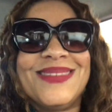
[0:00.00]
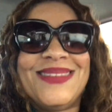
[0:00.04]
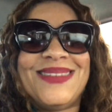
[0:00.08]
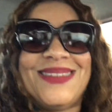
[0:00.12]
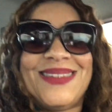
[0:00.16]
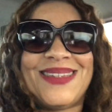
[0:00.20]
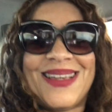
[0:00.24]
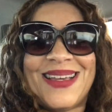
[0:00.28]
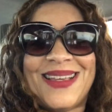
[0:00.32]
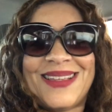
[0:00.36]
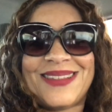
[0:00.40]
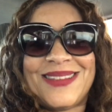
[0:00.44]

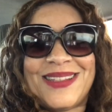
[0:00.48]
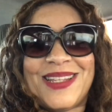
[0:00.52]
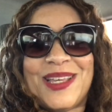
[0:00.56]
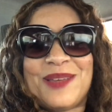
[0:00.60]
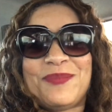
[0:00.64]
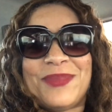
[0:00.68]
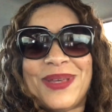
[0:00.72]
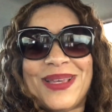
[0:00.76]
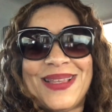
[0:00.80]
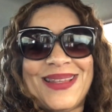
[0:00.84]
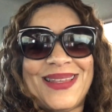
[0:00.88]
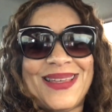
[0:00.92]
You guys
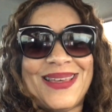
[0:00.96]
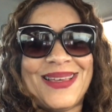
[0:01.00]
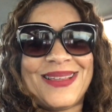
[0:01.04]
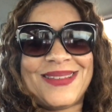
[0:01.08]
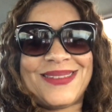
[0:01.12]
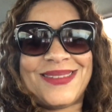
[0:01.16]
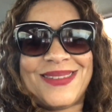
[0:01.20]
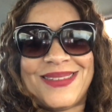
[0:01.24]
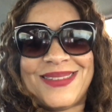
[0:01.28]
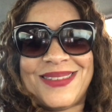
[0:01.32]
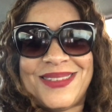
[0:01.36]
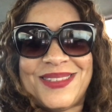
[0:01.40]
like my
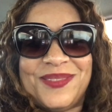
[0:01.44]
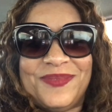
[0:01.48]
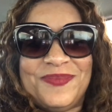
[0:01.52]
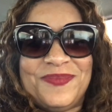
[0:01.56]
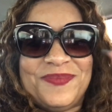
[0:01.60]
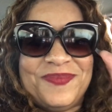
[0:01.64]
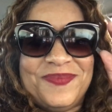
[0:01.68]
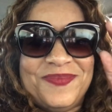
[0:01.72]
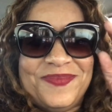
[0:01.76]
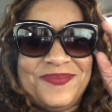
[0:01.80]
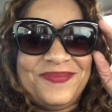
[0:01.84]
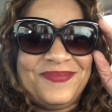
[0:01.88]
glasses?
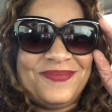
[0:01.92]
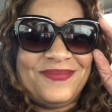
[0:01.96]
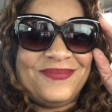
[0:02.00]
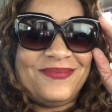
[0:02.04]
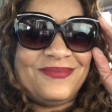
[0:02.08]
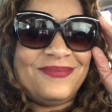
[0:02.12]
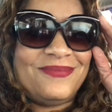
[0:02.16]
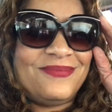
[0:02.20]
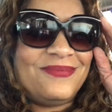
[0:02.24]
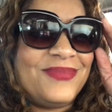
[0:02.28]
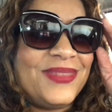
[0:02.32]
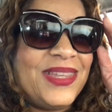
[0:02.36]

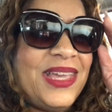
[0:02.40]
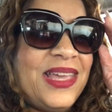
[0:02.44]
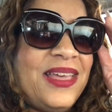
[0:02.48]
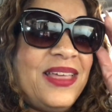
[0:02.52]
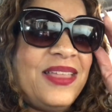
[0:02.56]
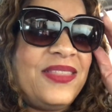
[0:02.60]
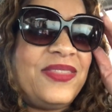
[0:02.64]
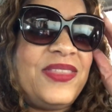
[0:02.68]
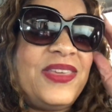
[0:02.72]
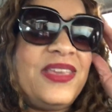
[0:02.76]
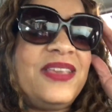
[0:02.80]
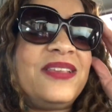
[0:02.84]

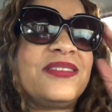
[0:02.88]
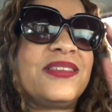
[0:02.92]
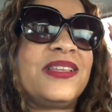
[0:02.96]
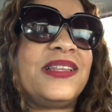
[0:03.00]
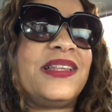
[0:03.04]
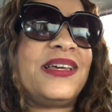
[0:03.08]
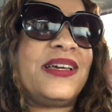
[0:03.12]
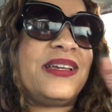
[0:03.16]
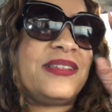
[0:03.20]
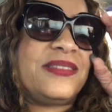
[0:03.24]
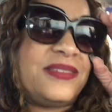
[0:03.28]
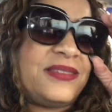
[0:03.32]
These
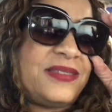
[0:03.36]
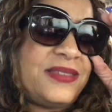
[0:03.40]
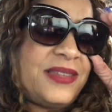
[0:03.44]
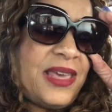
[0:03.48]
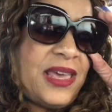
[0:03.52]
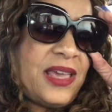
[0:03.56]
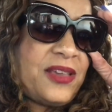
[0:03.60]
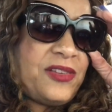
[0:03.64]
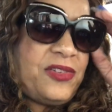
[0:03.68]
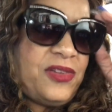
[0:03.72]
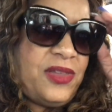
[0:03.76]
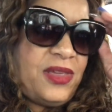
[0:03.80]
glasses
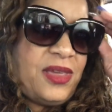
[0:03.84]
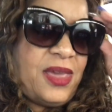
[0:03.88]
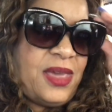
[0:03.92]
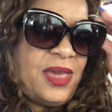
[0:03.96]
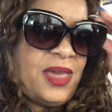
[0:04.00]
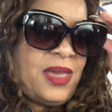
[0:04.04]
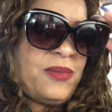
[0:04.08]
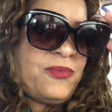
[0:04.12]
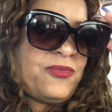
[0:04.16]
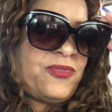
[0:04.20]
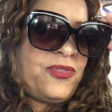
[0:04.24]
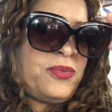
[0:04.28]
actually
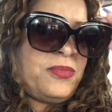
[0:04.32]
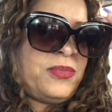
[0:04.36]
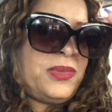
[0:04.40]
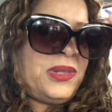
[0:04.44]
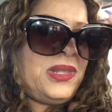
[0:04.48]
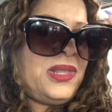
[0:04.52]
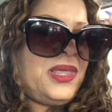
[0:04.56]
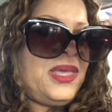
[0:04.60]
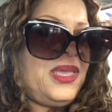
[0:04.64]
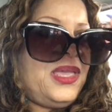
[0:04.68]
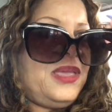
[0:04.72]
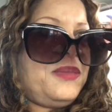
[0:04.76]
came from
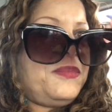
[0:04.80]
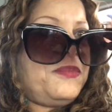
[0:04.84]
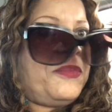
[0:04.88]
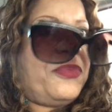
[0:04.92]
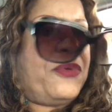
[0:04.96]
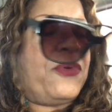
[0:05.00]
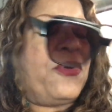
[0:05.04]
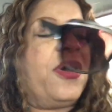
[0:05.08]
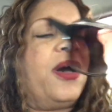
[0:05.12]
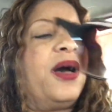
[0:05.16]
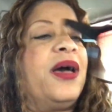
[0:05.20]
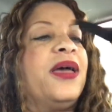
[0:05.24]
Lane
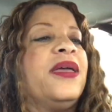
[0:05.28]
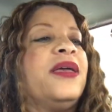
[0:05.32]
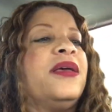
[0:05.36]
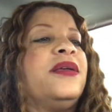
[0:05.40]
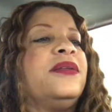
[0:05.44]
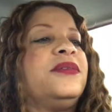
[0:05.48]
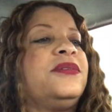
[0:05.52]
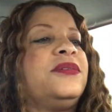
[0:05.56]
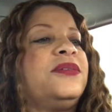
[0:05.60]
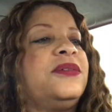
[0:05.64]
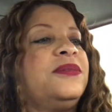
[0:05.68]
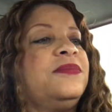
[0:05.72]

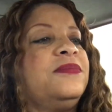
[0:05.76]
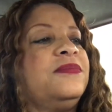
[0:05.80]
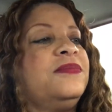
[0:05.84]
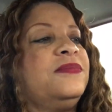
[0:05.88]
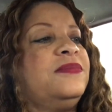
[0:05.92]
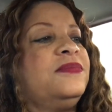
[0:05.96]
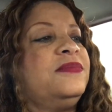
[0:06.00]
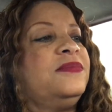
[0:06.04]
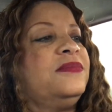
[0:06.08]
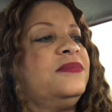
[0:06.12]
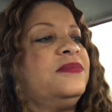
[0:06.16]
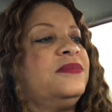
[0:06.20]
Bryant.
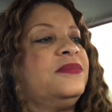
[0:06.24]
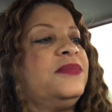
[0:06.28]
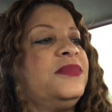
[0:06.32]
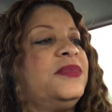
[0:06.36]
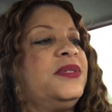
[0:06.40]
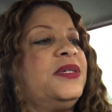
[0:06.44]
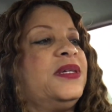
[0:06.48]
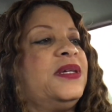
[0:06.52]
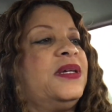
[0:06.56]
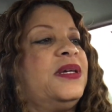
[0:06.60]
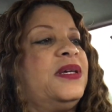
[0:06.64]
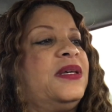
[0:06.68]

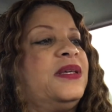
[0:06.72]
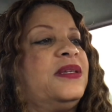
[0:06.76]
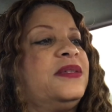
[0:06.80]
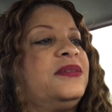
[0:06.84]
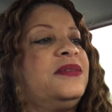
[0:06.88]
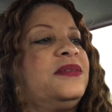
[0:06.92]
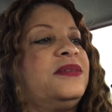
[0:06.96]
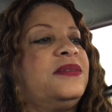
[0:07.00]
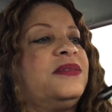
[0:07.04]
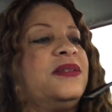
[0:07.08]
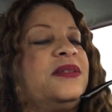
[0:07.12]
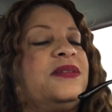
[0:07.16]

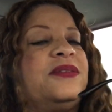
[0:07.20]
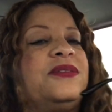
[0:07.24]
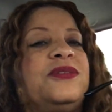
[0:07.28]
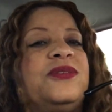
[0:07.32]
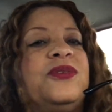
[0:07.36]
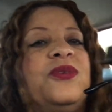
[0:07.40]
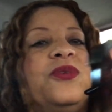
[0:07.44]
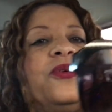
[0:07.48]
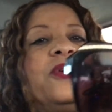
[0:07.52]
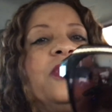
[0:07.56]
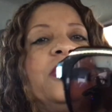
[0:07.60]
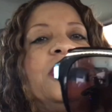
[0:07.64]
Yes, the
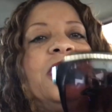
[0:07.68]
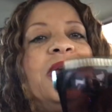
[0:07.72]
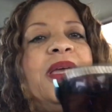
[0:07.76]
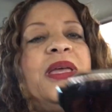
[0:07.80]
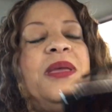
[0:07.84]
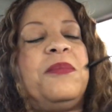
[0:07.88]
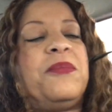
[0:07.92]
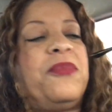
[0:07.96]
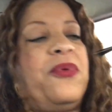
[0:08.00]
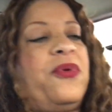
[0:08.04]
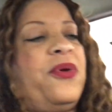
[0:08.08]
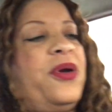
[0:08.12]
store
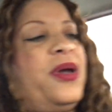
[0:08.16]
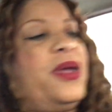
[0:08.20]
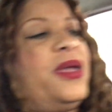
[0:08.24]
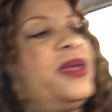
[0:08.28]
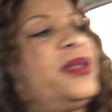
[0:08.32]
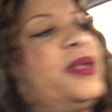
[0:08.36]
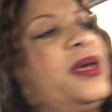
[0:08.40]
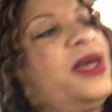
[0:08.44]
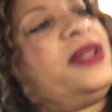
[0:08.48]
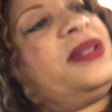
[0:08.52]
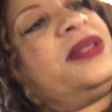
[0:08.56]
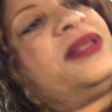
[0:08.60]
Lane
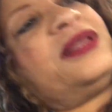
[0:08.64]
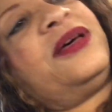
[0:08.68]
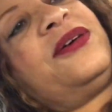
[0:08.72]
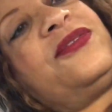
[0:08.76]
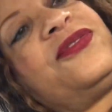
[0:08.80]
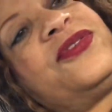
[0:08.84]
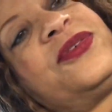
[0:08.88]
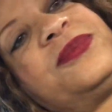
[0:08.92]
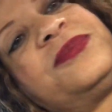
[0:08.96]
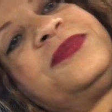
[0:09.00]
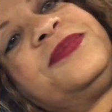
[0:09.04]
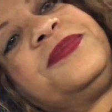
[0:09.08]
Bryant. I love
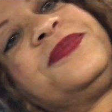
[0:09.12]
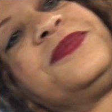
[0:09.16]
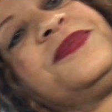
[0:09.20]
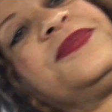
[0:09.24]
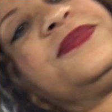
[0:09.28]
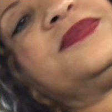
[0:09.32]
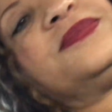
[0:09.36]
them.